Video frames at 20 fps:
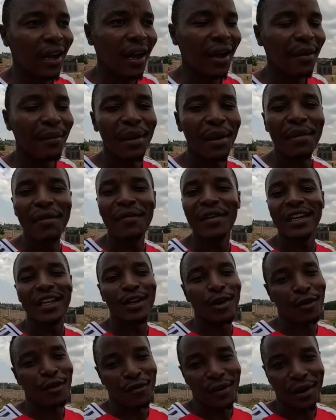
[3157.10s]
maybe even in
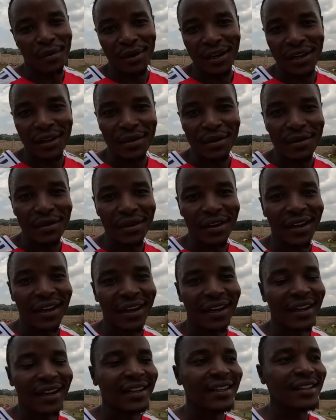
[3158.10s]
our family.
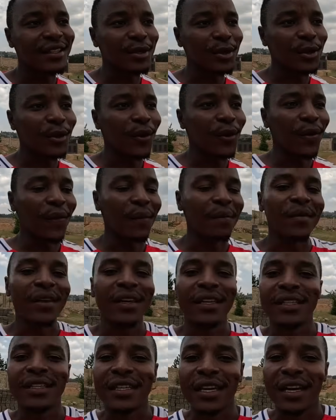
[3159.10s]
So
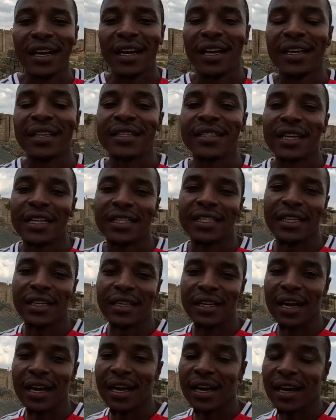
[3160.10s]
it's such
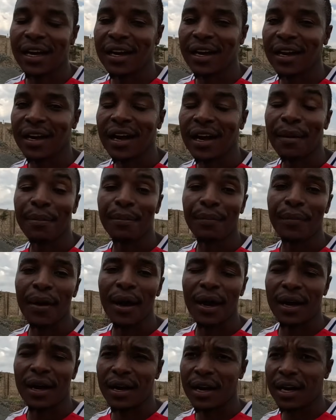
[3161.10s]
an
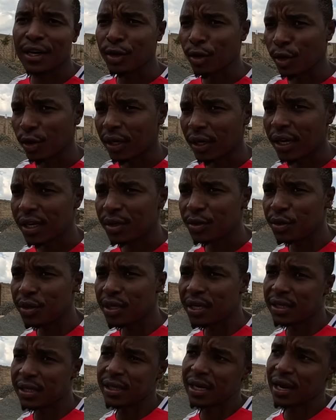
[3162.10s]
honor to
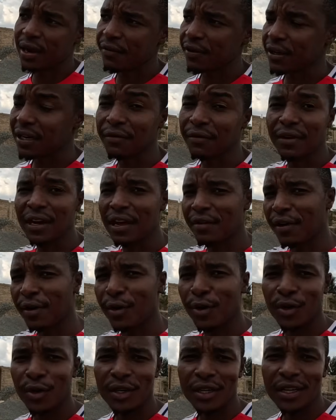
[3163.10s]
just have it. I've never
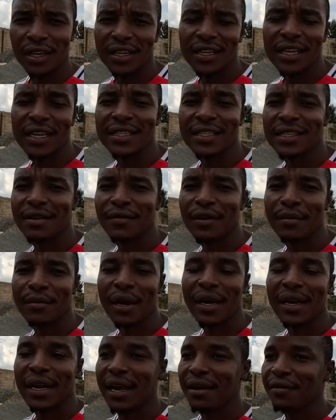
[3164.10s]
owned DStv in
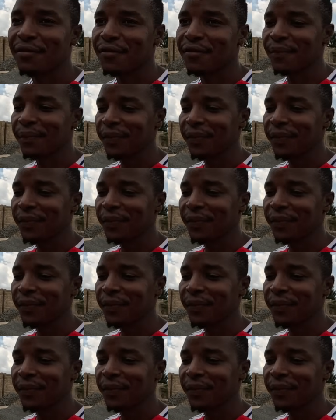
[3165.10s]
my life,